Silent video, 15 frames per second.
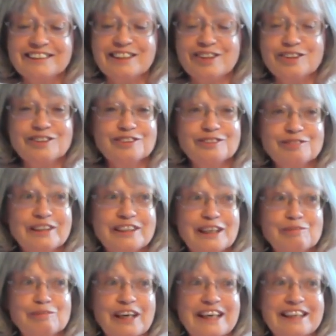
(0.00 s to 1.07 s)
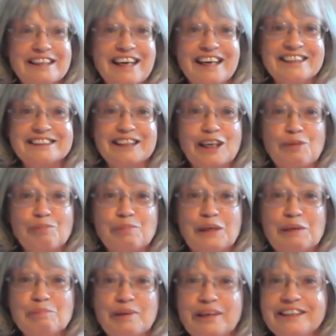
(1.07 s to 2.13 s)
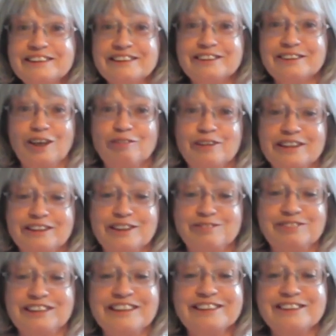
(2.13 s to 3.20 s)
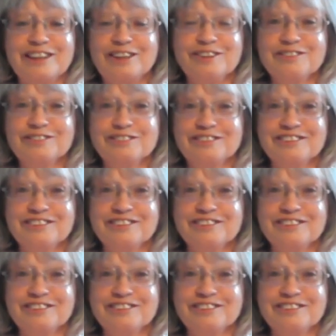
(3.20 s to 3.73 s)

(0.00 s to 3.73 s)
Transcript: So when I'm like that, it's like, be peace. No, I don't think so.